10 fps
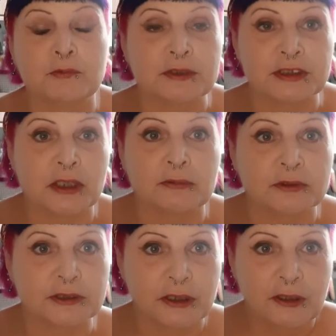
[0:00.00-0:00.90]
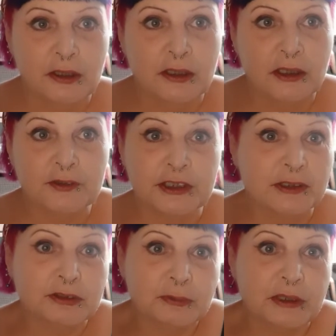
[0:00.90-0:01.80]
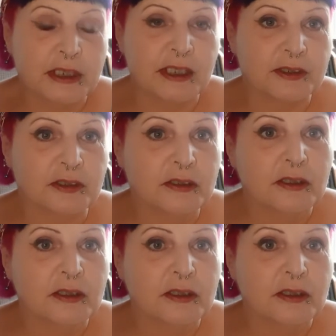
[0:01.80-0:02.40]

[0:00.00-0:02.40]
results, and they don't do it again.